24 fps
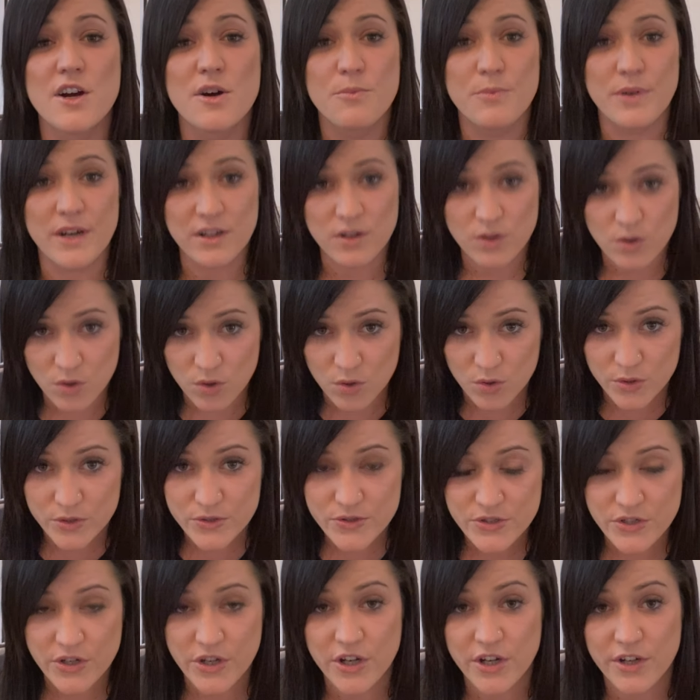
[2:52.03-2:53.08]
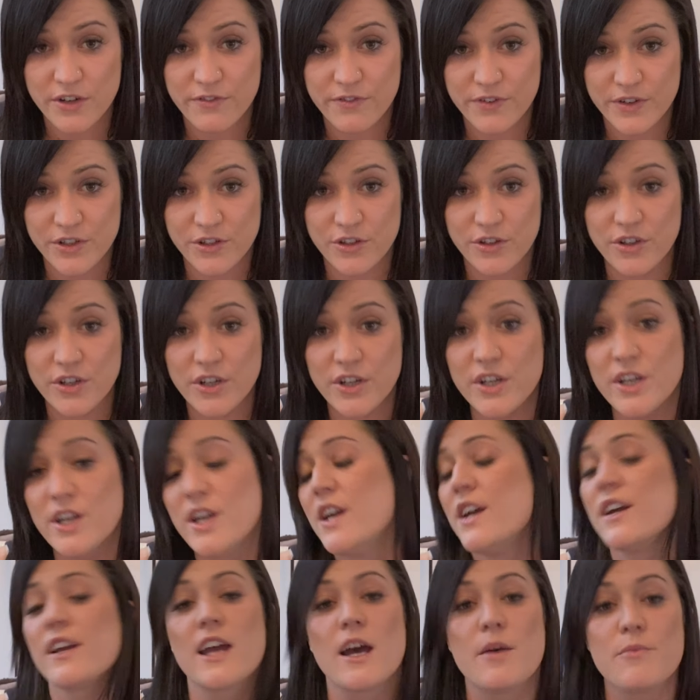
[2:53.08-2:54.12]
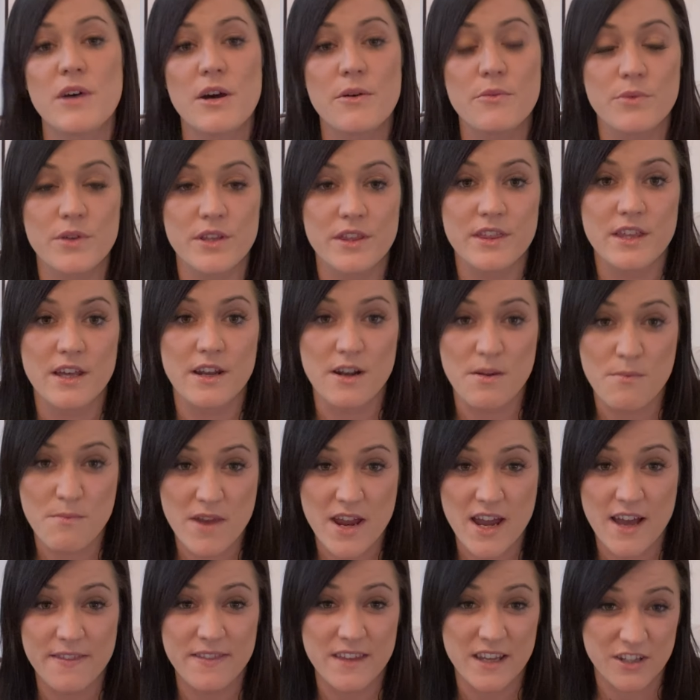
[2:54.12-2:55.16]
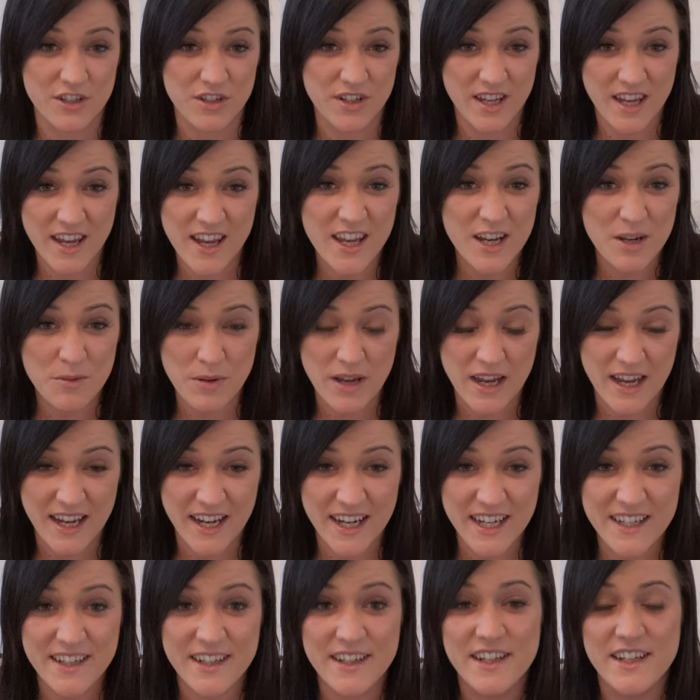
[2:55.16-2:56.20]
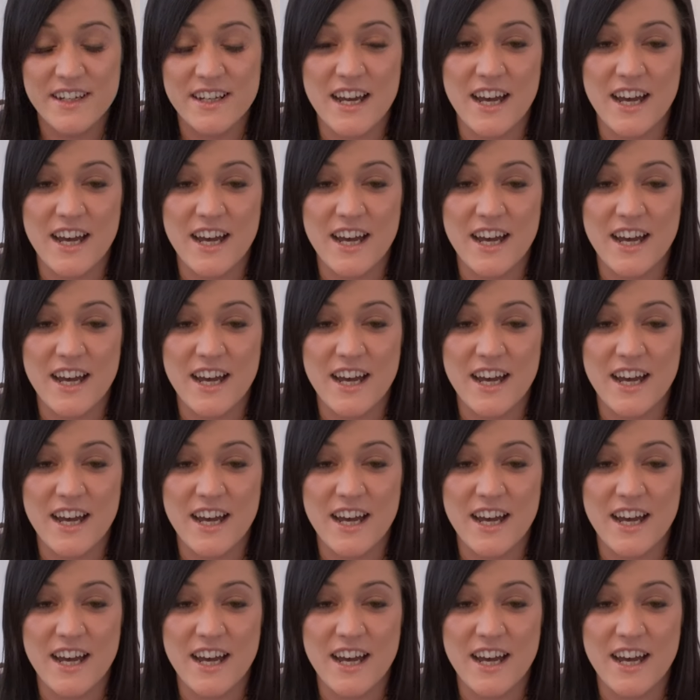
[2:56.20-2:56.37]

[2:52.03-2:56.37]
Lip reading: but also for you, come up with an amount that you can pay,